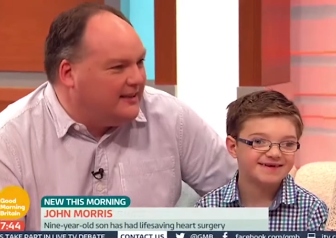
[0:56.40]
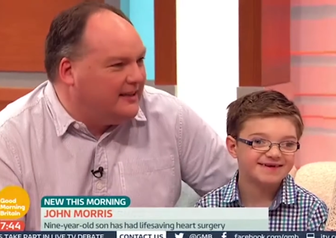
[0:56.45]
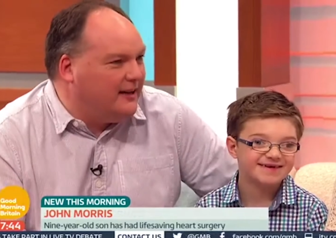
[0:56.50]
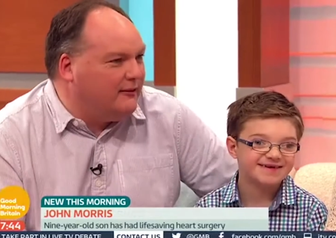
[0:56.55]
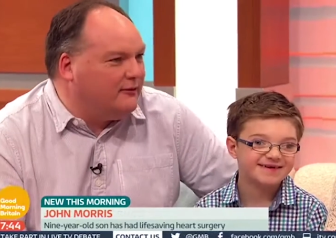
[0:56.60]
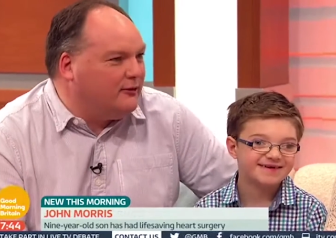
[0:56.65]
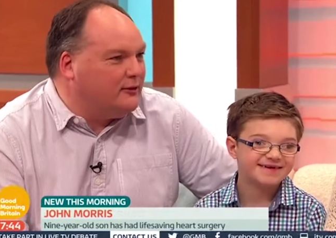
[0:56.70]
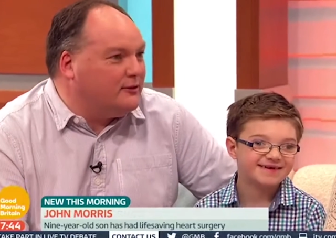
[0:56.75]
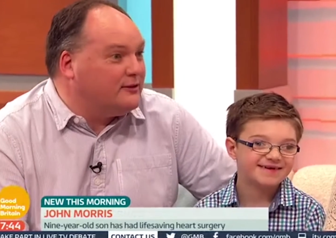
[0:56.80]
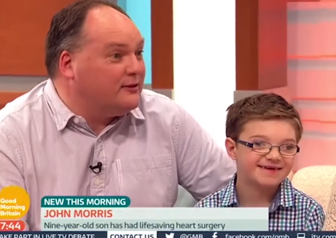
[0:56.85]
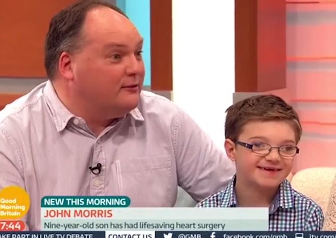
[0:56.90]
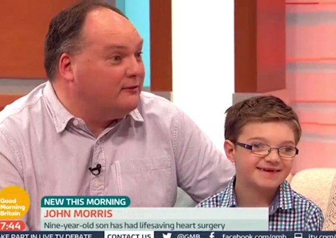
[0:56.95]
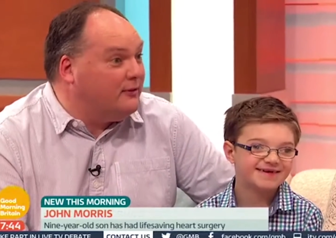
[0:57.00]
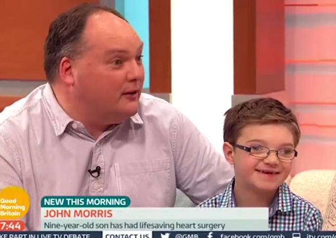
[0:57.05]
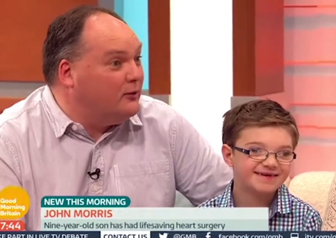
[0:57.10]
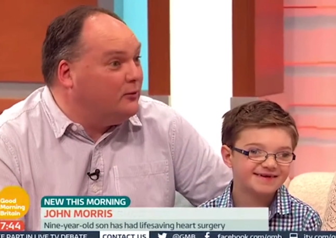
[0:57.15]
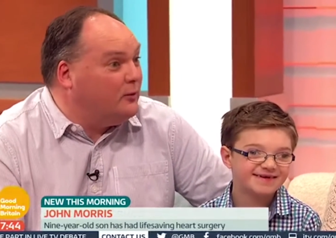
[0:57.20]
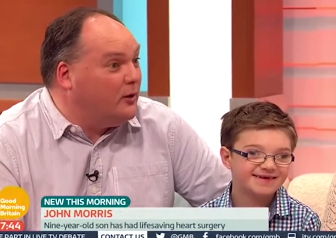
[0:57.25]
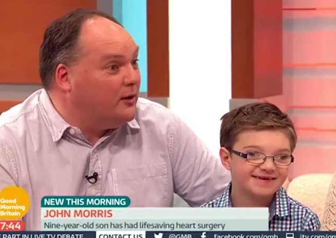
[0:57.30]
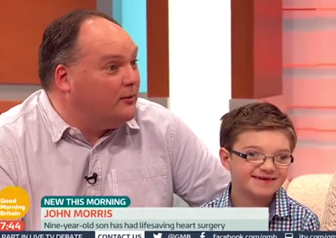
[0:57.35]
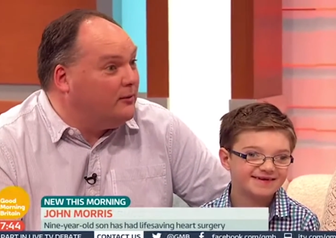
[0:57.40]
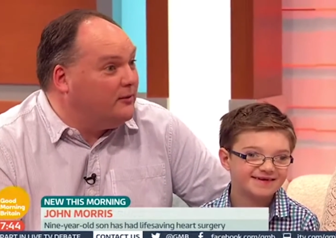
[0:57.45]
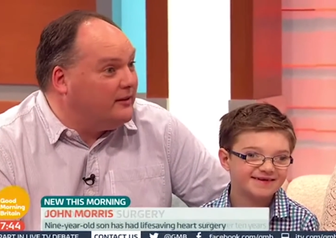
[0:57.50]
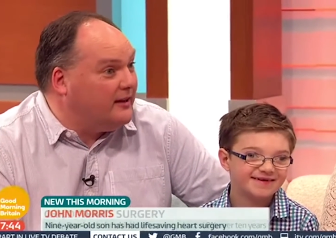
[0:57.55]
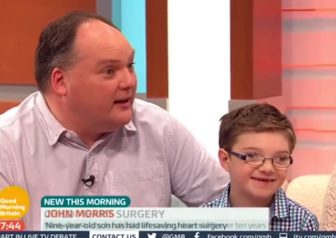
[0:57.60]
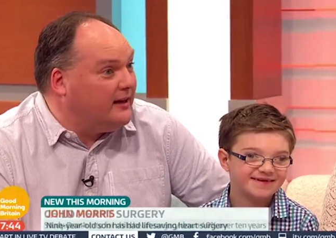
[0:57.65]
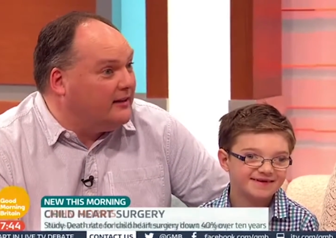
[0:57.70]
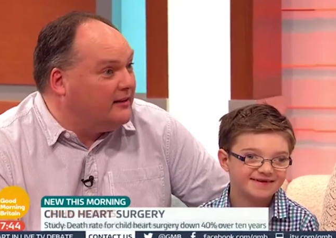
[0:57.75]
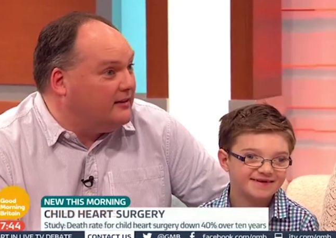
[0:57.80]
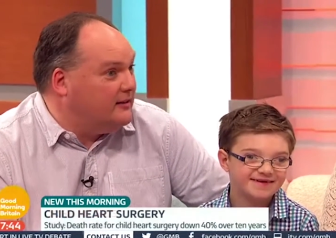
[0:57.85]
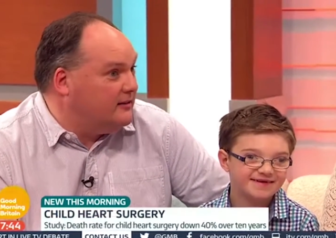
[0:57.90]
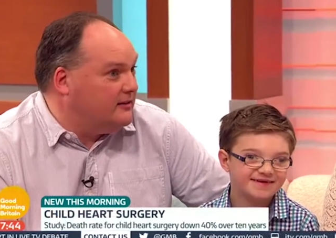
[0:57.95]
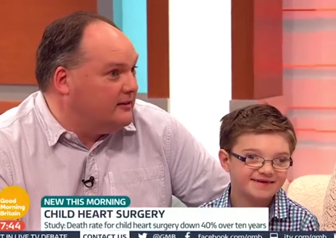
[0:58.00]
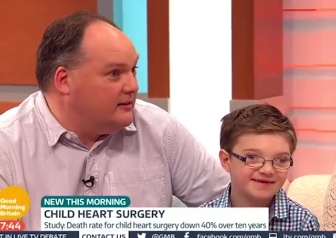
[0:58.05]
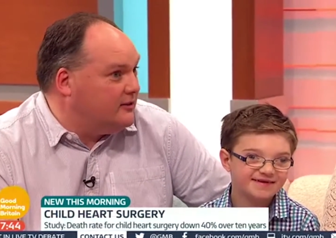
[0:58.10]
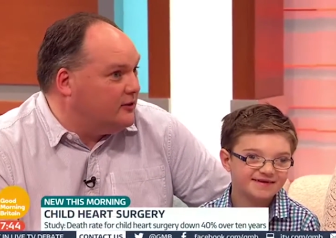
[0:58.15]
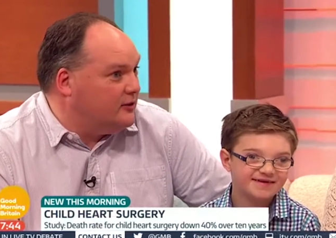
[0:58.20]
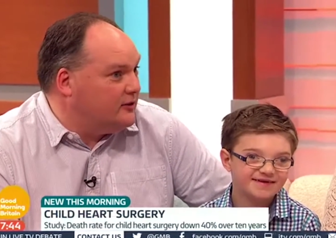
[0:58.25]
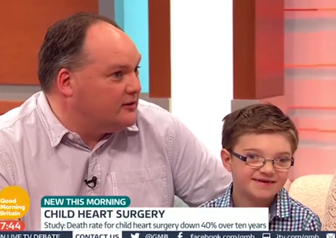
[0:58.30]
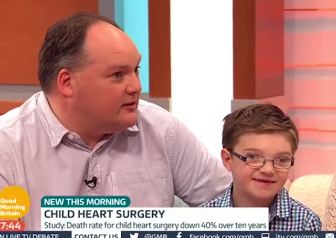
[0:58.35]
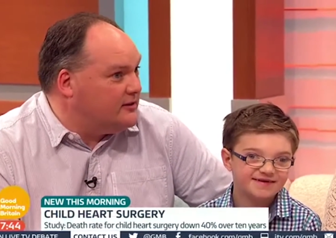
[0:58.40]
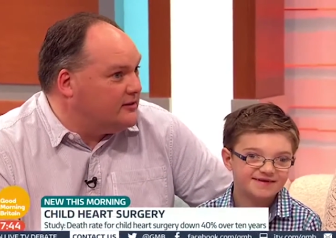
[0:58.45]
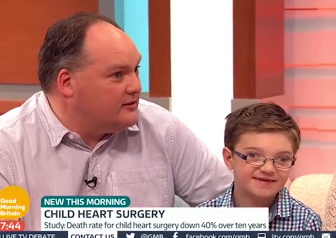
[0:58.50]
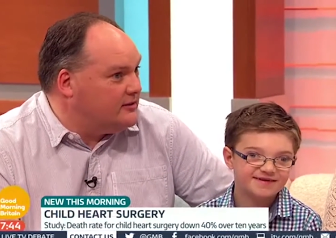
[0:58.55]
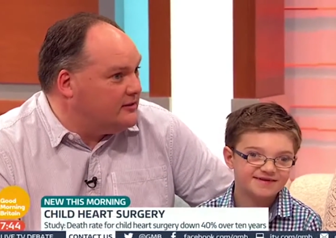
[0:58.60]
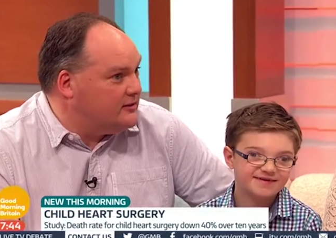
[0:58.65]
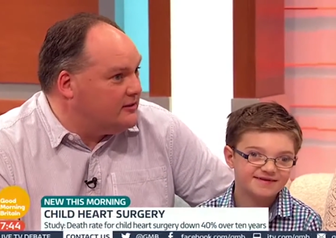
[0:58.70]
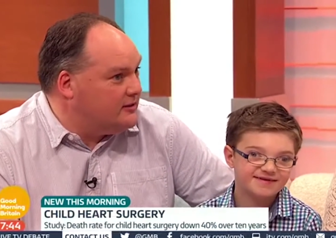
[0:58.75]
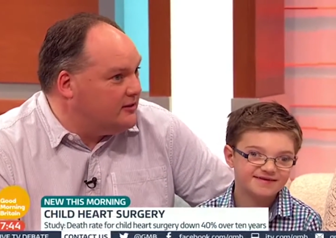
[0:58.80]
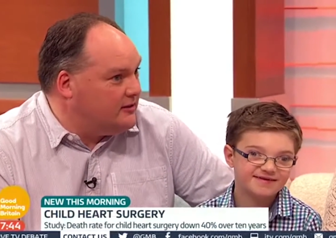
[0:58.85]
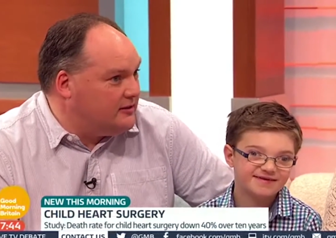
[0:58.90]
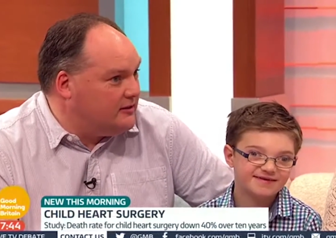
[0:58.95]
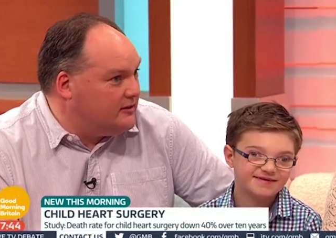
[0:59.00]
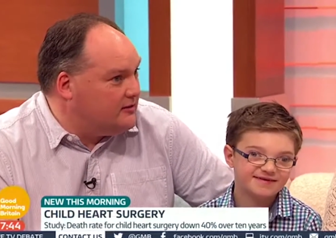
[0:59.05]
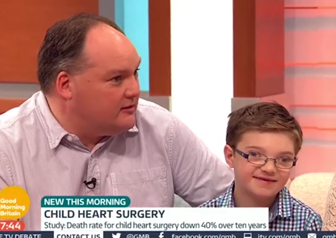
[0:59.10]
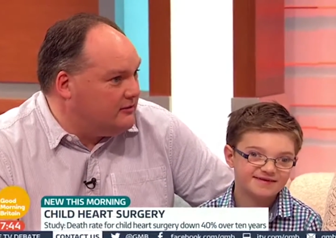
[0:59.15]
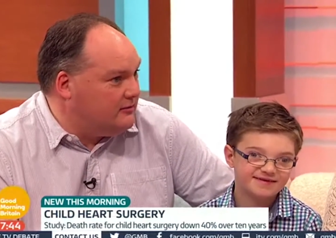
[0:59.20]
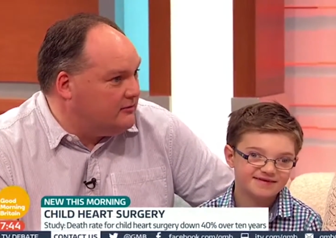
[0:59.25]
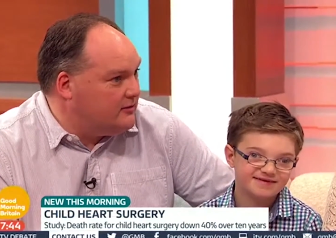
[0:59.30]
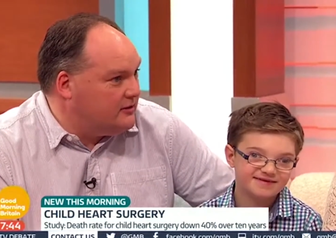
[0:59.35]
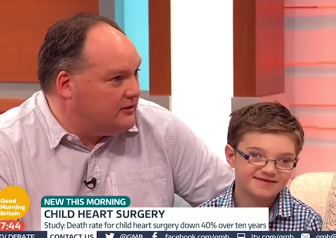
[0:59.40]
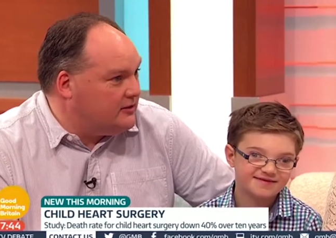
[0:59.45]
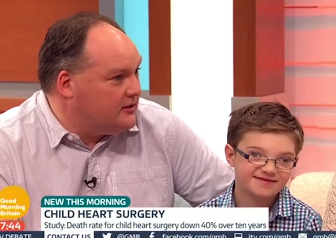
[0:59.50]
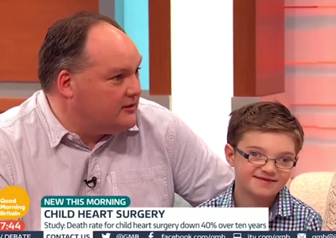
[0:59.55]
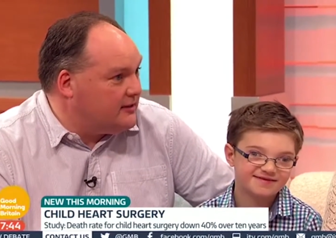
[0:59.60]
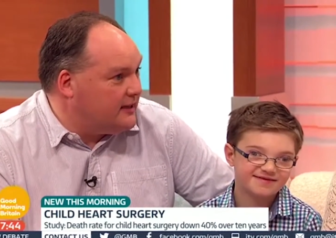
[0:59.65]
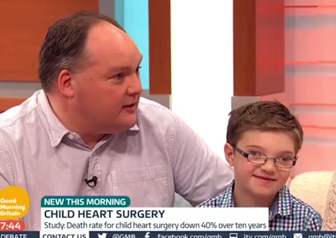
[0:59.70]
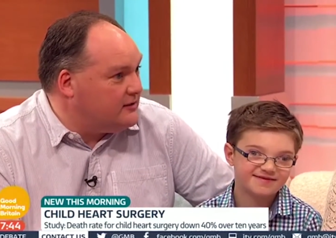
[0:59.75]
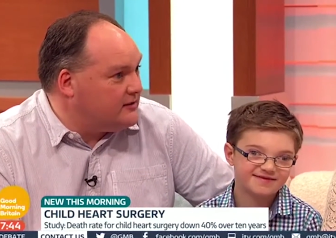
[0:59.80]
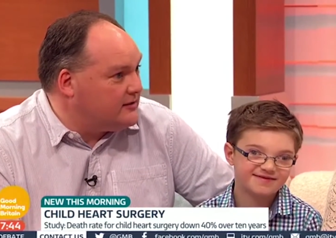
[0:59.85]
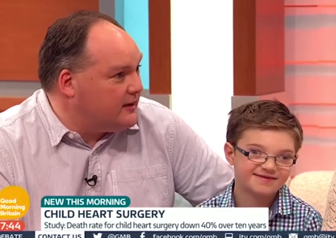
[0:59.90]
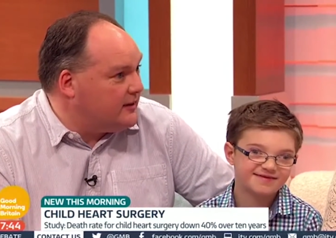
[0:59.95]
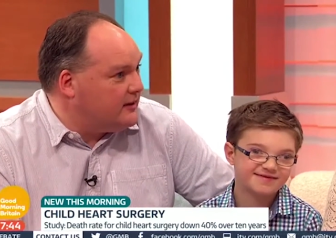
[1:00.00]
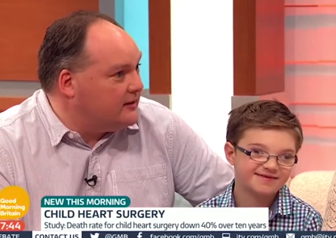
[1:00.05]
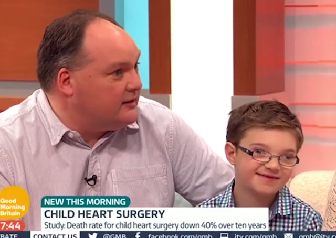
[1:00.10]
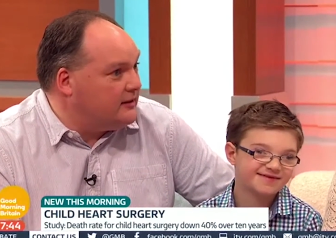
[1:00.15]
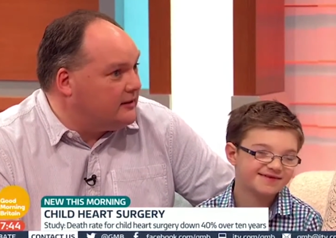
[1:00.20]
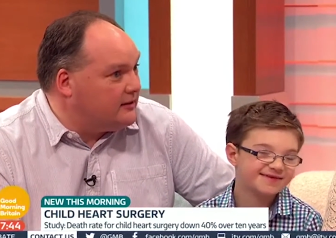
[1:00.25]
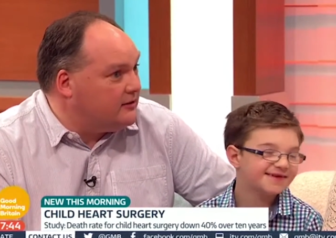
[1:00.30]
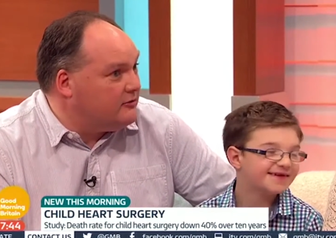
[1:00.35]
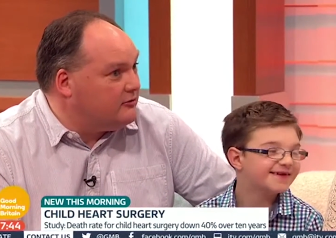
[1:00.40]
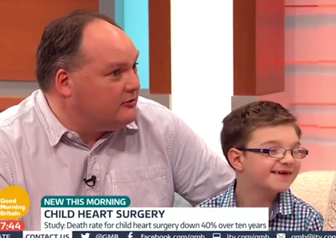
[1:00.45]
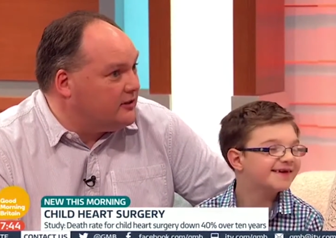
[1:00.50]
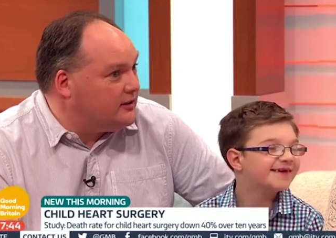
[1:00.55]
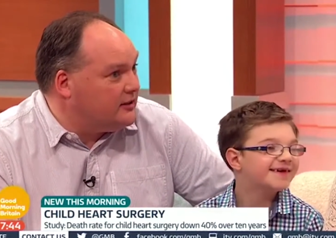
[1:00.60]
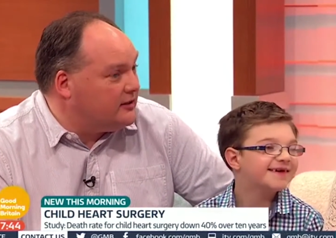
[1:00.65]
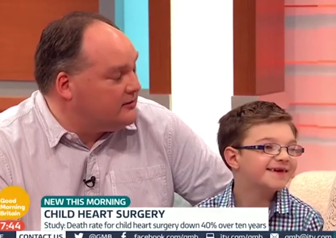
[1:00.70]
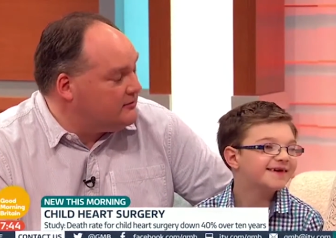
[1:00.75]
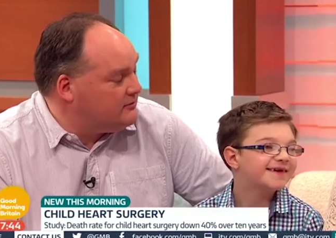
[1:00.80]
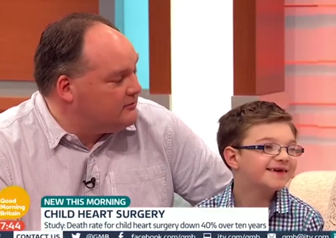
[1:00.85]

Speaker 1: you have lots of fun while we're there, and the, the doctors mm. and the surgeons are just outstanding, just really.